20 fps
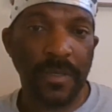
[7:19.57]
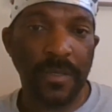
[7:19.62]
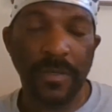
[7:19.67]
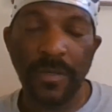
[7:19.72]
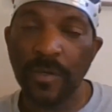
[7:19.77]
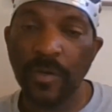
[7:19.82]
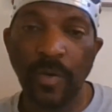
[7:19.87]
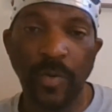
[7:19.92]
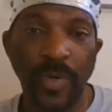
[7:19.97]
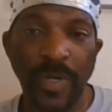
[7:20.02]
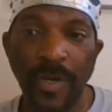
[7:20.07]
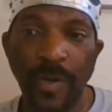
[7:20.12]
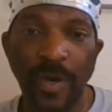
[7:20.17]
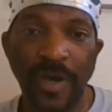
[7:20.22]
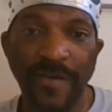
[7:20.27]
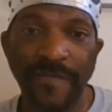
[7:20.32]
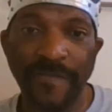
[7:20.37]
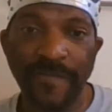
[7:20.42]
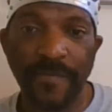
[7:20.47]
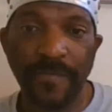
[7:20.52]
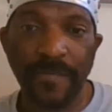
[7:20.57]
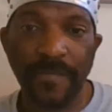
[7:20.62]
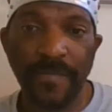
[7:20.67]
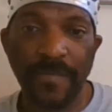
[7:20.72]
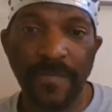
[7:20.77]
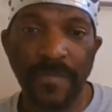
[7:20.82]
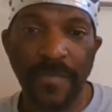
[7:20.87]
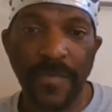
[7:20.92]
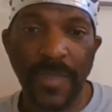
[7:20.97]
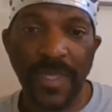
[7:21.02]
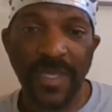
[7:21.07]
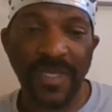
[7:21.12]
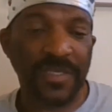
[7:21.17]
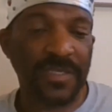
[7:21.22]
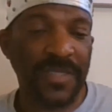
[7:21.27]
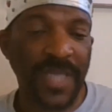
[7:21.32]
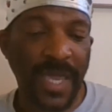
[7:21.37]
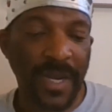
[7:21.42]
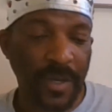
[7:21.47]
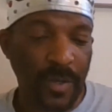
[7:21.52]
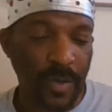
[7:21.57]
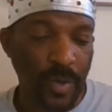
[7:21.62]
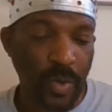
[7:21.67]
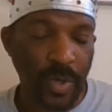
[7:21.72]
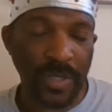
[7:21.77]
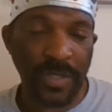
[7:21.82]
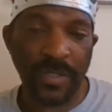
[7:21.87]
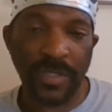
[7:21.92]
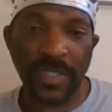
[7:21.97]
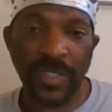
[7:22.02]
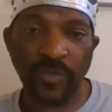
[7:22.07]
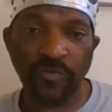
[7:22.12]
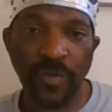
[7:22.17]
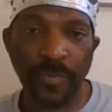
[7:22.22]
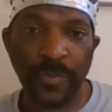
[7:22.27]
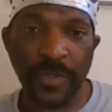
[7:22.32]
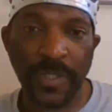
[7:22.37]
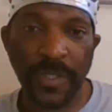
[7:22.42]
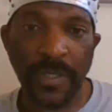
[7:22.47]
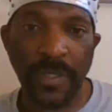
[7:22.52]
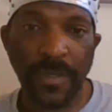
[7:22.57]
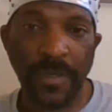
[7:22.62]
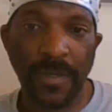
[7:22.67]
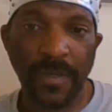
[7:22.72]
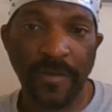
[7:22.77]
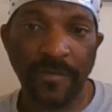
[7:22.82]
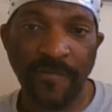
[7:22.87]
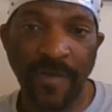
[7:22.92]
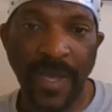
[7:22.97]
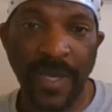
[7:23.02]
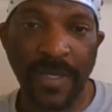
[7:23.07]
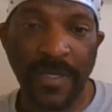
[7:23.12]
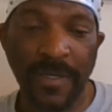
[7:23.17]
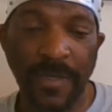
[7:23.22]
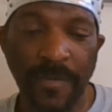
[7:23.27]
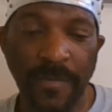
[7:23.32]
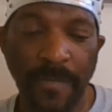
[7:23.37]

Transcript: You're going off. It's not according to scripture, right?